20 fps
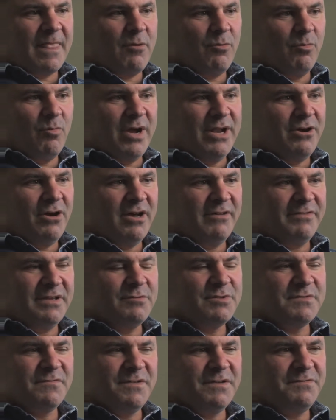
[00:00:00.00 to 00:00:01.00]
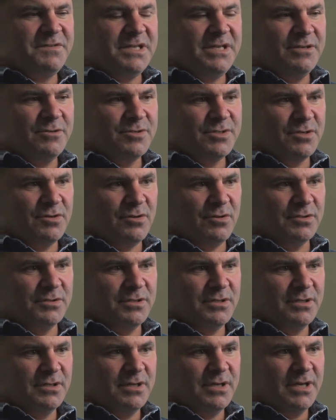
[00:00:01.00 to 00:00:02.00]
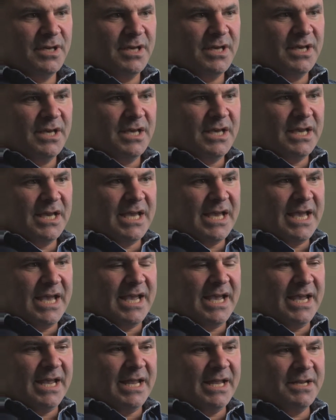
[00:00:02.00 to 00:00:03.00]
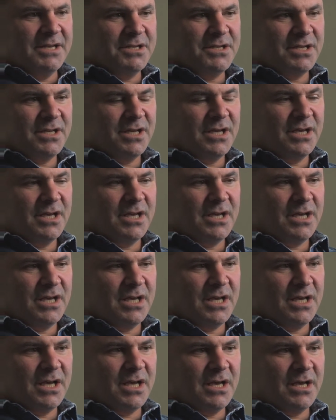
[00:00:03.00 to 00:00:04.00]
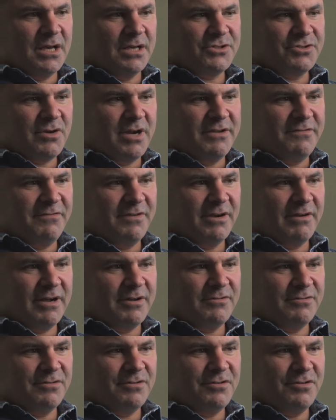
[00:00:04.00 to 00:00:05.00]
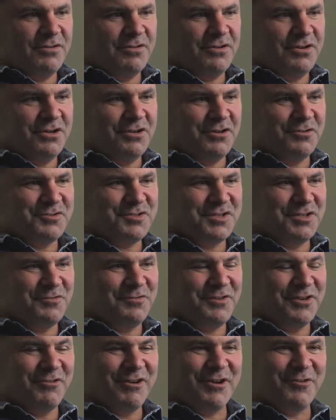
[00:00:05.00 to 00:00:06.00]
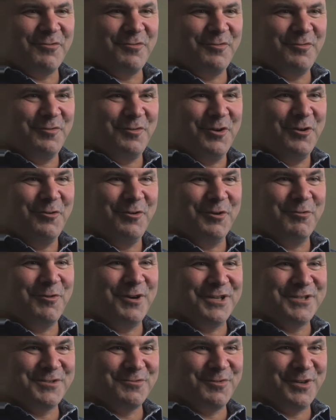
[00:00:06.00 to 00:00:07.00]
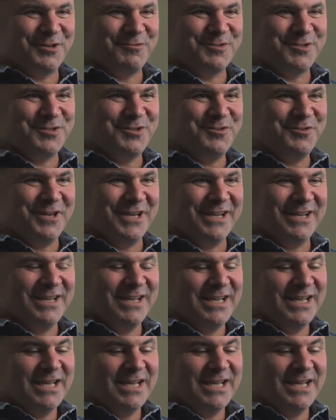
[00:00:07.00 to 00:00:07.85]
Went off, he was 50 years old, and trying to figure out, still figure out who he was and what he was doing.